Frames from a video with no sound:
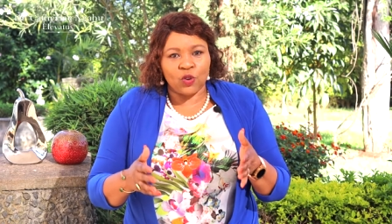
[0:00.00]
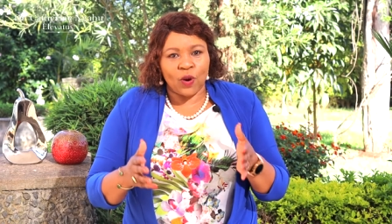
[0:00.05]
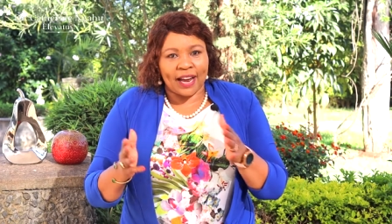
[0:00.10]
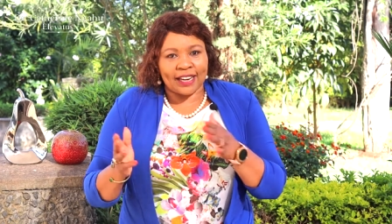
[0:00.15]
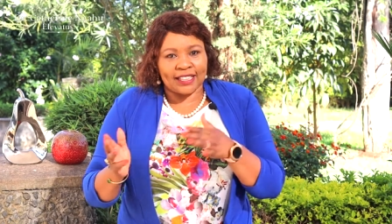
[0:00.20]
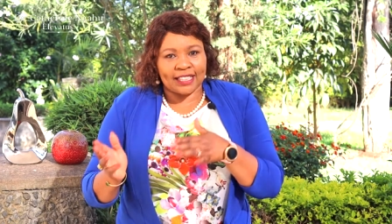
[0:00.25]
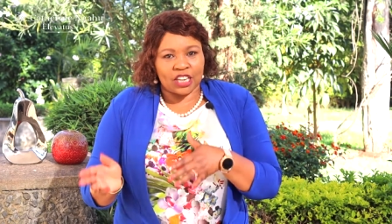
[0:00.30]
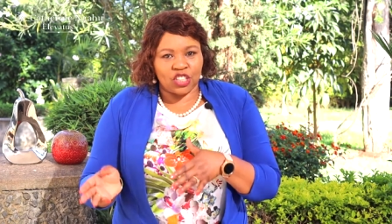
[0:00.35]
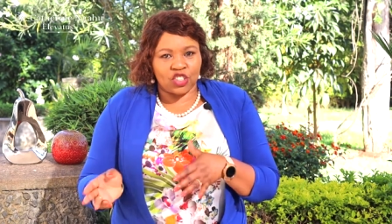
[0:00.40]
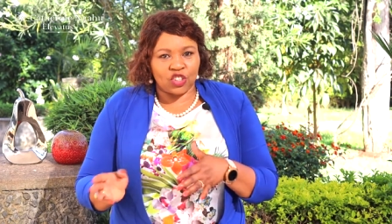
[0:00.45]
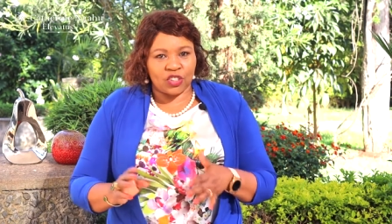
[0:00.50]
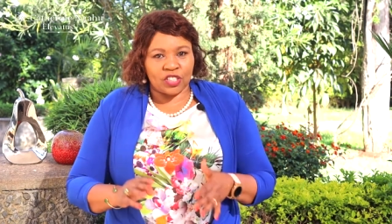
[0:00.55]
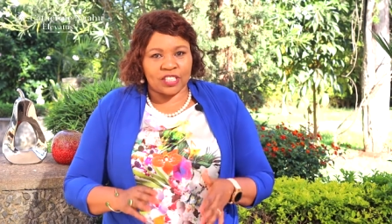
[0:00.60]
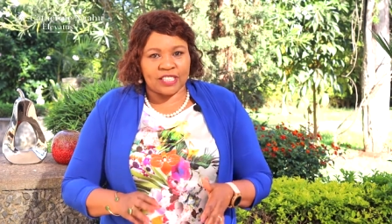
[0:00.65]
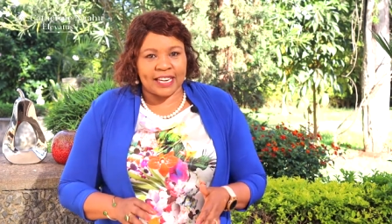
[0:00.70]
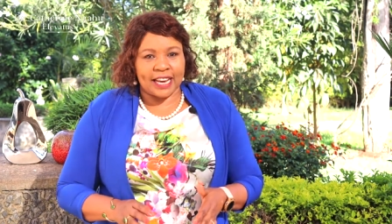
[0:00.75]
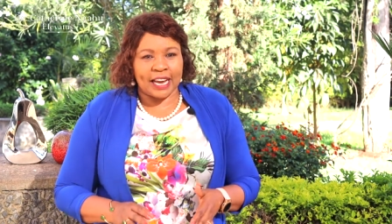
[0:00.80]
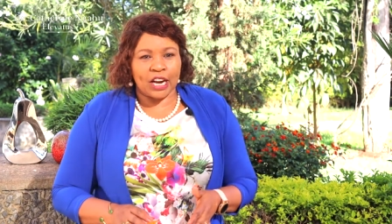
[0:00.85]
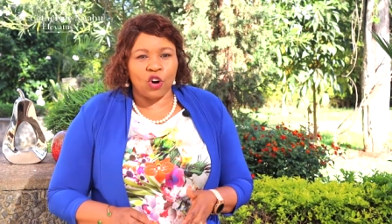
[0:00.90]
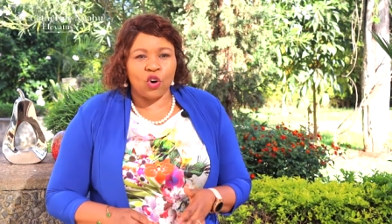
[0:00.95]
your attention
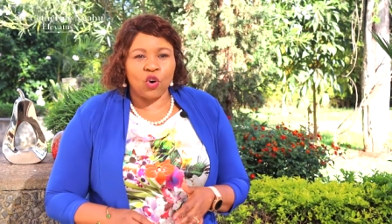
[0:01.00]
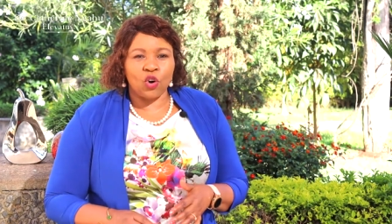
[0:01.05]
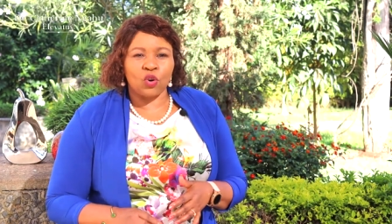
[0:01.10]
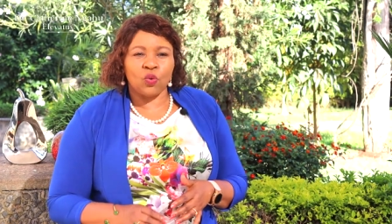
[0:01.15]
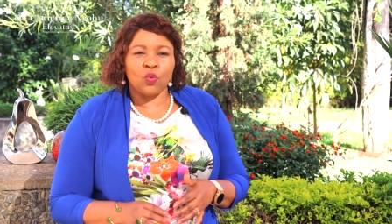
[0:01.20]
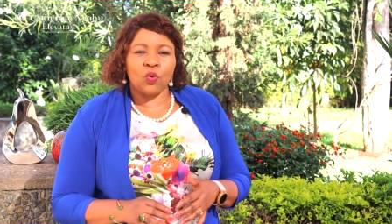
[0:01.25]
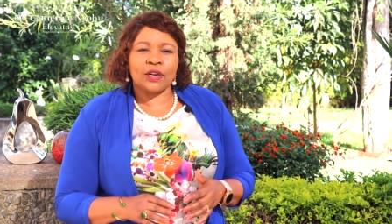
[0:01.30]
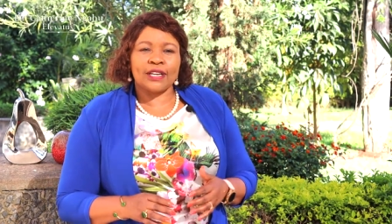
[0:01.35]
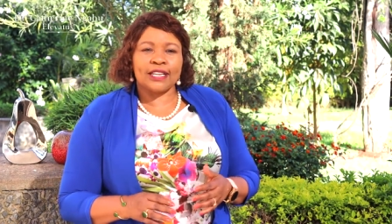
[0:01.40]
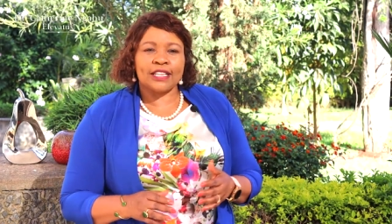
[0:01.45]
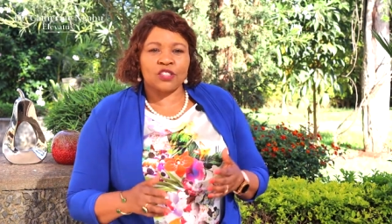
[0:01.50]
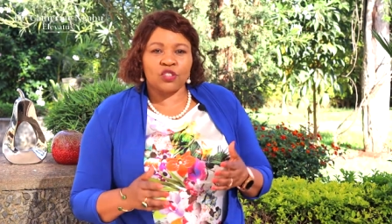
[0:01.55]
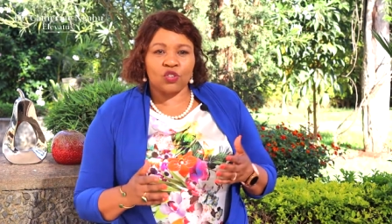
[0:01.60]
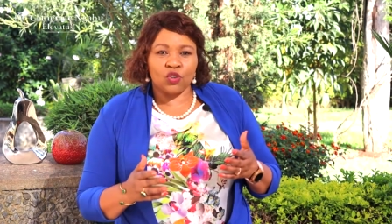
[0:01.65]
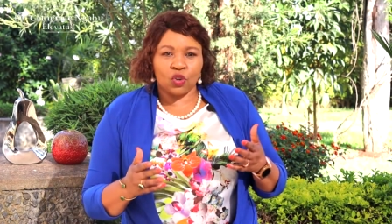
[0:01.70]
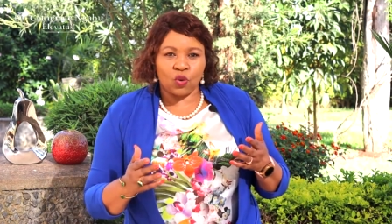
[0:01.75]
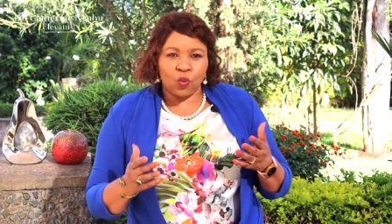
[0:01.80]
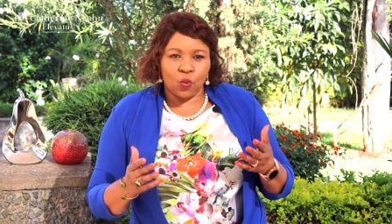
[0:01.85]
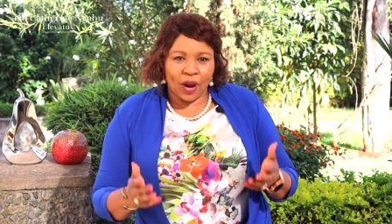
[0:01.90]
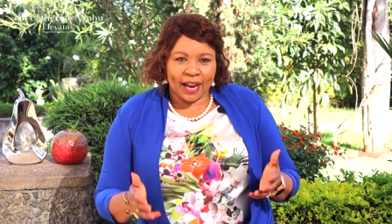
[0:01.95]
staying on what is
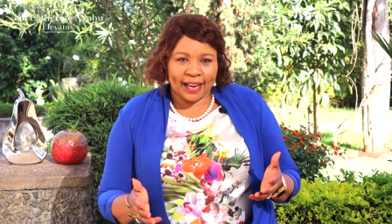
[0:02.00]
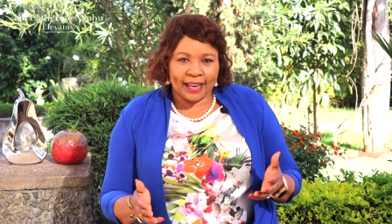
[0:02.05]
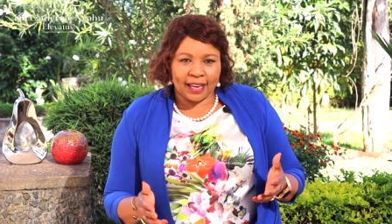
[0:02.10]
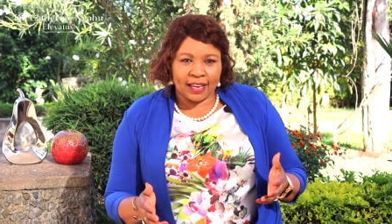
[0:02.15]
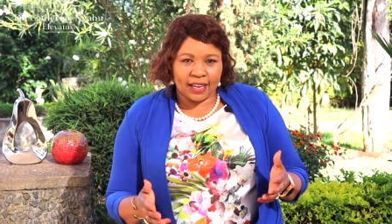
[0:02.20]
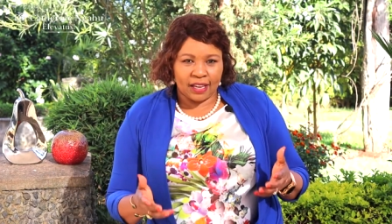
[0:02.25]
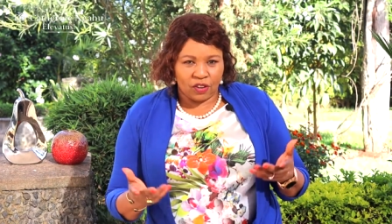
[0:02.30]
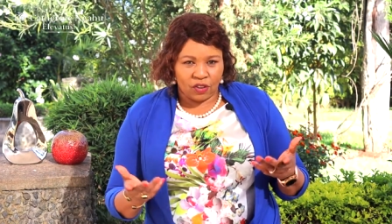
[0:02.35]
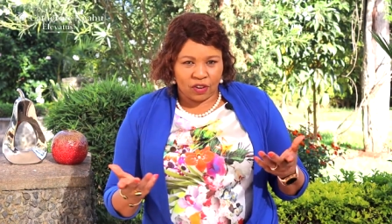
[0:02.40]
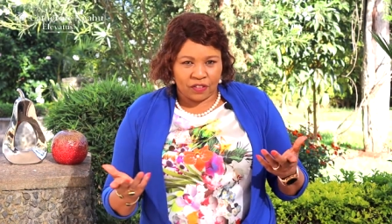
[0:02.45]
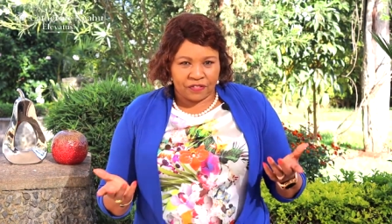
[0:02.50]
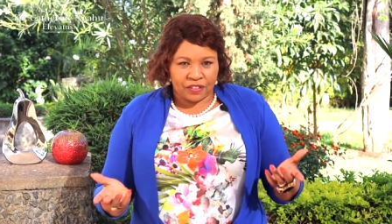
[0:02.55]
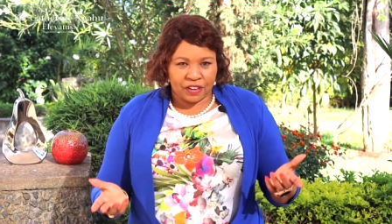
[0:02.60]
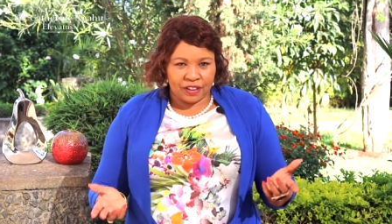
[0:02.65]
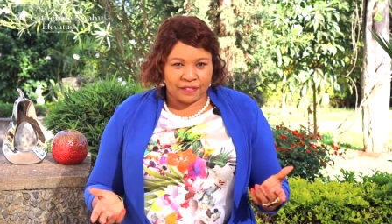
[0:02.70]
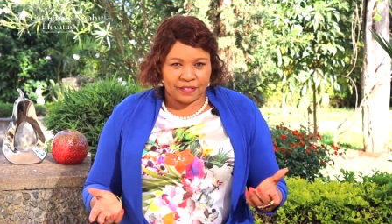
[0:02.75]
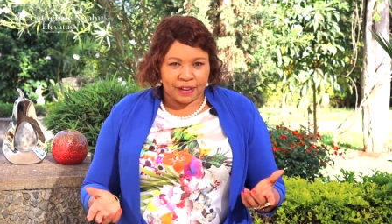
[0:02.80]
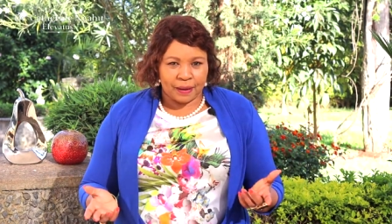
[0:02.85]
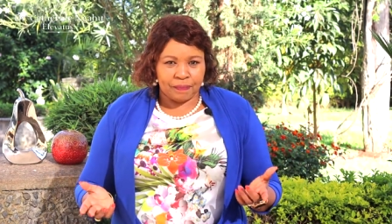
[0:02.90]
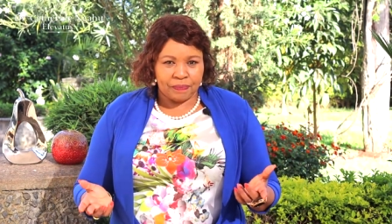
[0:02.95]
not working in your
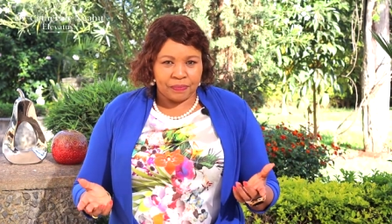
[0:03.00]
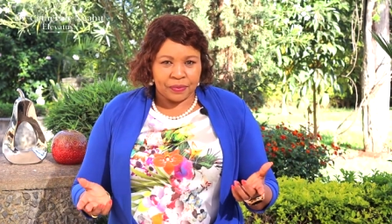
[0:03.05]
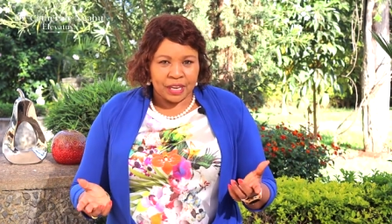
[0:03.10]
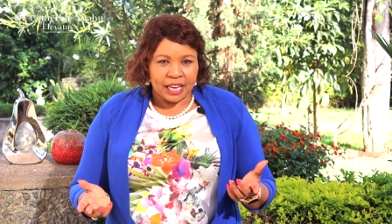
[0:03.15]
favor,